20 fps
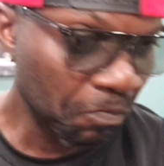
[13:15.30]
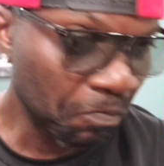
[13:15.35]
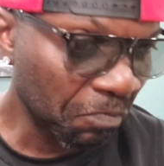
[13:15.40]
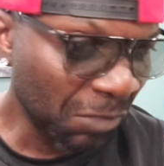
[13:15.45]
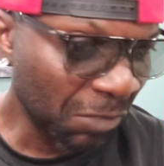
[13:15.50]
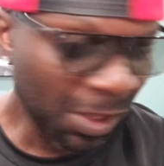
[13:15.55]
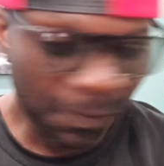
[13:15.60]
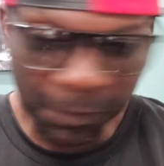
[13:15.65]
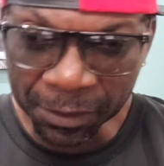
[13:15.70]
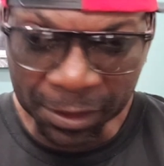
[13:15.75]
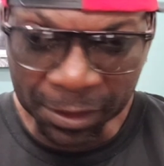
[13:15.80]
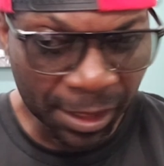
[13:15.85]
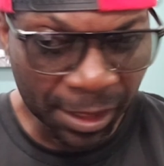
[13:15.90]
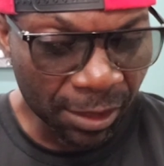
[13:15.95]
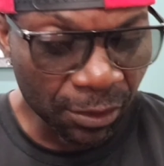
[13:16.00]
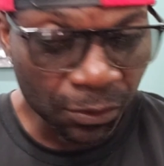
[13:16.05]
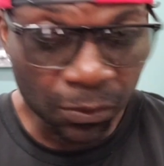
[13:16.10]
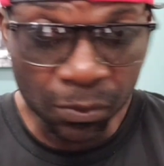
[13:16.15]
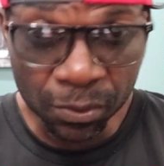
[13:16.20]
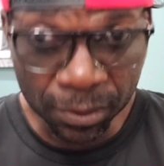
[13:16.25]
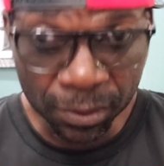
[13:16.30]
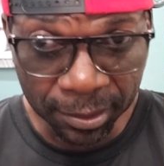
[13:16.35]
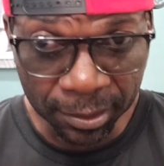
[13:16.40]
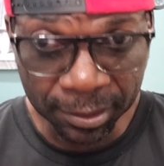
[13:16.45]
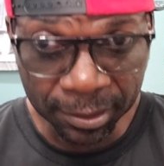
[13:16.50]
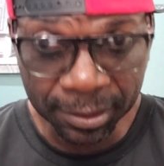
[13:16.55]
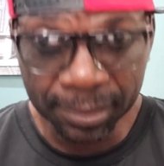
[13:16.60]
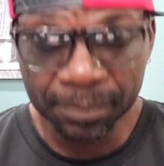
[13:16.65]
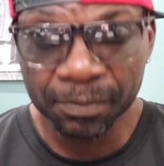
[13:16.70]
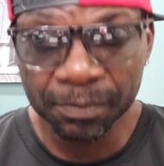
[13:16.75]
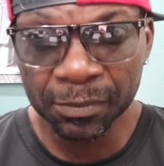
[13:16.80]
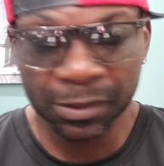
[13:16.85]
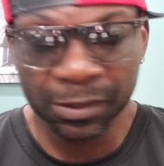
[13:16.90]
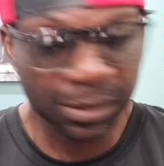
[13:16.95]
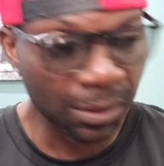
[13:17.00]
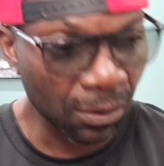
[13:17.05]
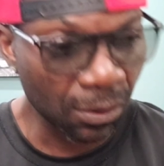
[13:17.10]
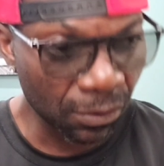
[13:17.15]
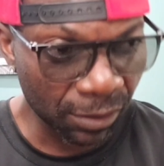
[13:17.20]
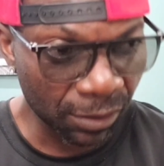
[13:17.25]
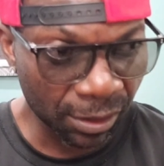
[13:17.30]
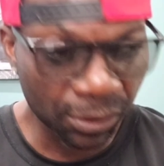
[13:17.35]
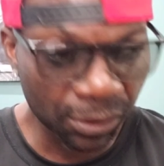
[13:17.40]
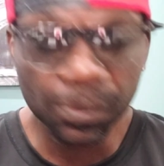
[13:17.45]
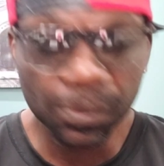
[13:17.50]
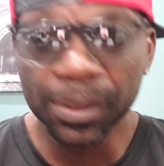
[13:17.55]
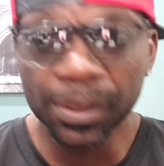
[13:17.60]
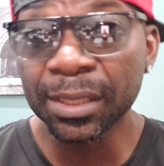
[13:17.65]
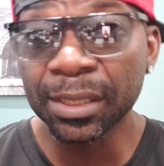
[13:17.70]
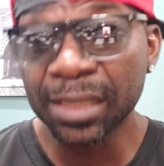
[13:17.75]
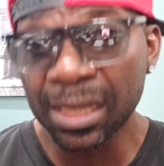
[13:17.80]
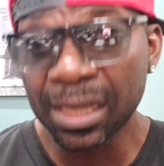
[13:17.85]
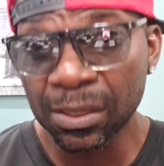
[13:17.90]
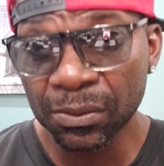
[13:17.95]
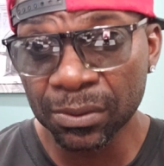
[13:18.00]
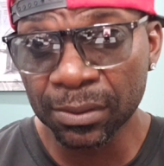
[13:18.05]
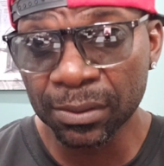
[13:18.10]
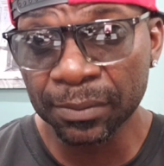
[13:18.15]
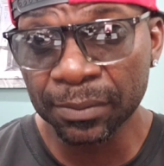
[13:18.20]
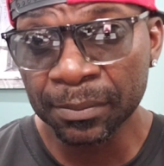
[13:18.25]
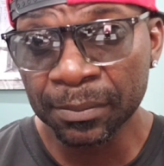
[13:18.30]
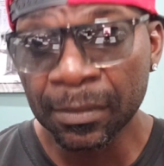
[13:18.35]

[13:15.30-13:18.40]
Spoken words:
if it didn't do good, it's 120,000.